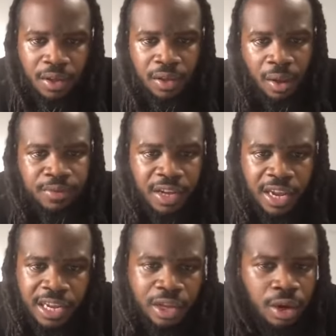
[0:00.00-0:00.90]
You know what I'm
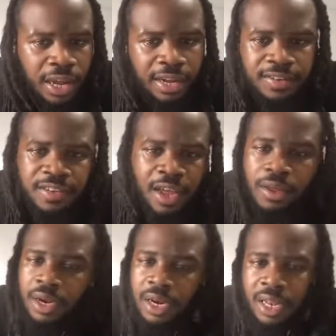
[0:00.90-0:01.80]
saying? Give you the
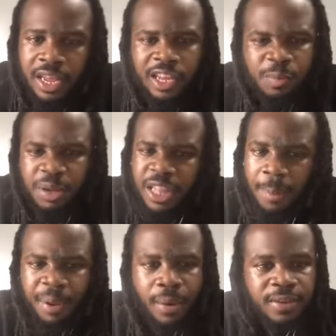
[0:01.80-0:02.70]
intercellular cleanse. Put
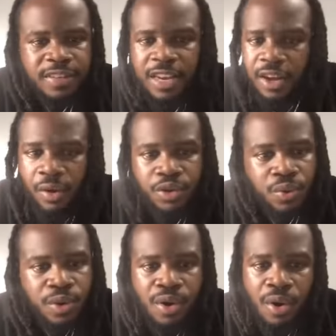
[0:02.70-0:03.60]
that parasitic on you
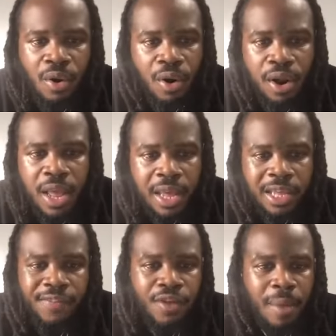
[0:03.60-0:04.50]
real hard.
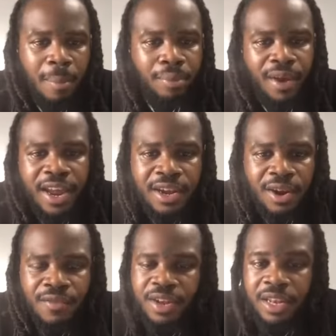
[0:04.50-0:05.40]
Give you my brain,
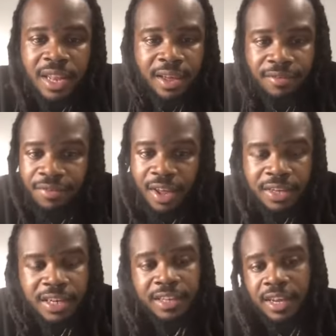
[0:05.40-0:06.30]
nerve, and lymph
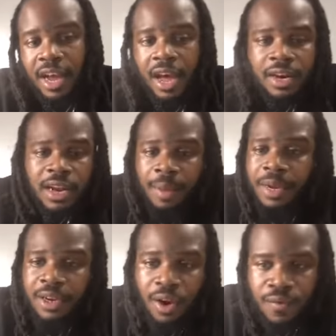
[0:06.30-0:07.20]
to get the autonomic
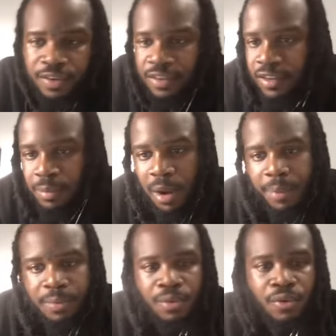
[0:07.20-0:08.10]
nervous system up
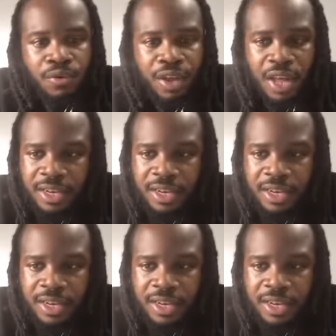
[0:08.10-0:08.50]
and moving.